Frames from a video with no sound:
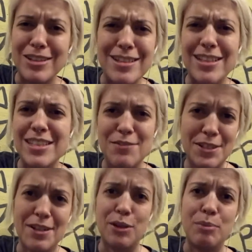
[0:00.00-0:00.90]
It's like
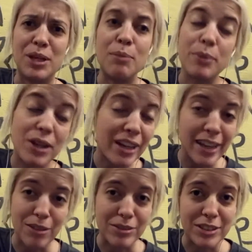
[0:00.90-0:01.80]
79p, but I
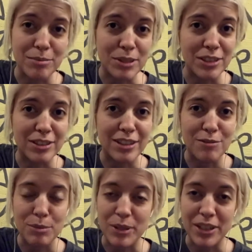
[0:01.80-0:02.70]
count it because
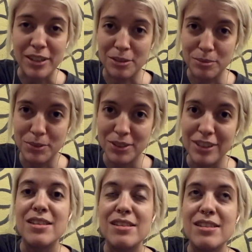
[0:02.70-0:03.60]
every penny helps.
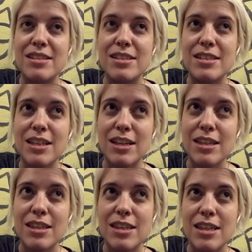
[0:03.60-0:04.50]
And the
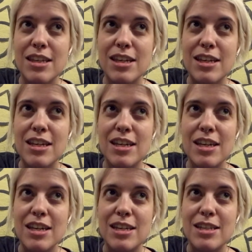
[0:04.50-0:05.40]
second thing
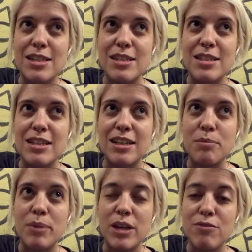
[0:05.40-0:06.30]
is I
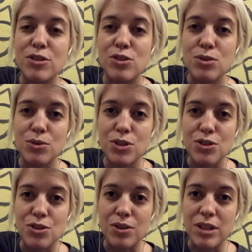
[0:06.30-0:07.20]
pay for a storage
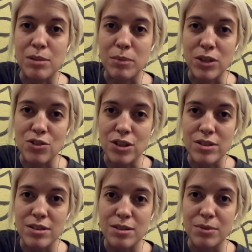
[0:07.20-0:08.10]
unit in
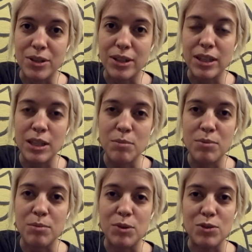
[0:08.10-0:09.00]
Manchester where I keep
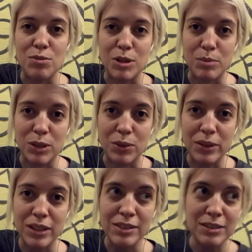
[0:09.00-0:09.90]
most of my
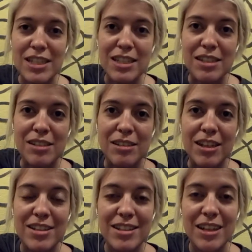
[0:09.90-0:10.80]
belongings. I
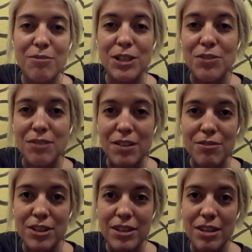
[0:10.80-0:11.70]
didn't get rid of
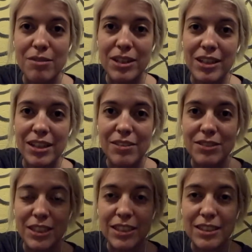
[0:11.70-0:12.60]
everything when I left
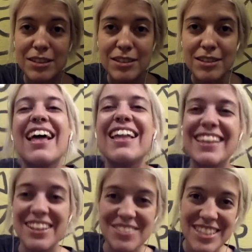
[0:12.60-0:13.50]
England.
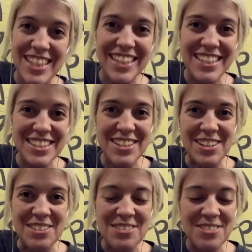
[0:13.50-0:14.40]
There was like
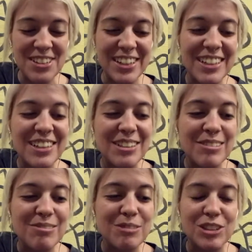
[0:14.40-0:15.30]
stuff
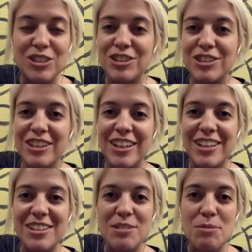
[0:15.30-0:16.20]
which I
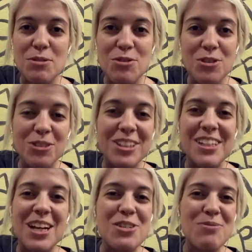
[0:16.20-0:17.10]
had an emotional
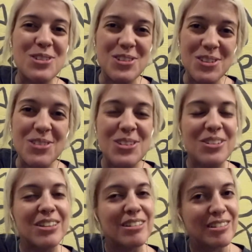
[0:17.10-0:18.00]
attachment to, so
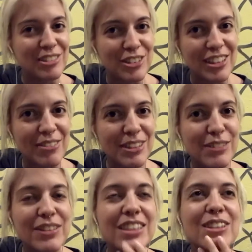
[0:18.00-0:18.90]
I couldn't just get rid
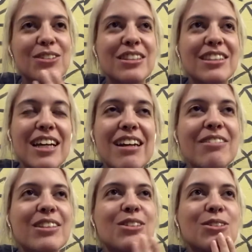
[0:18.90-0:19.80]
of it. So it's there
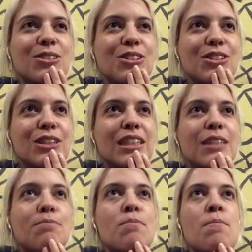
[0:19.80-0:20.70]
in the storage unit.
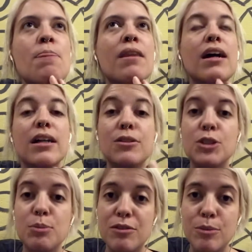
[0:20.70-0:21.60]
I
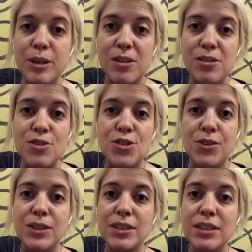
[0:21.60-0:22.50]
also pay for my health
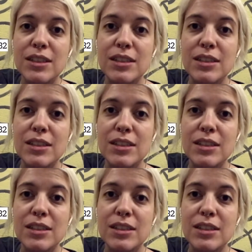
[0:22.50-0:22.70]
insurance.